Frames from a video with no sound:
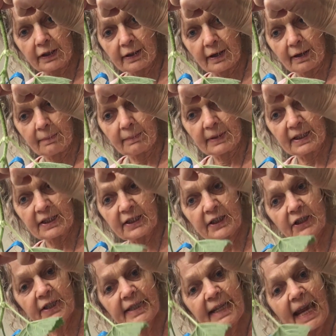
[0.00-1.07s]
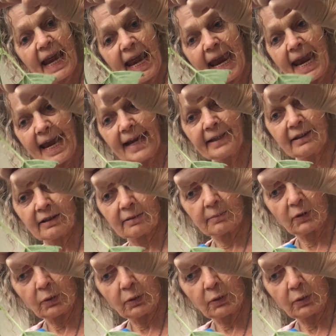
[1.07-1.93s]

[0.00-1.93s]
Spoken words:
them is just hang them.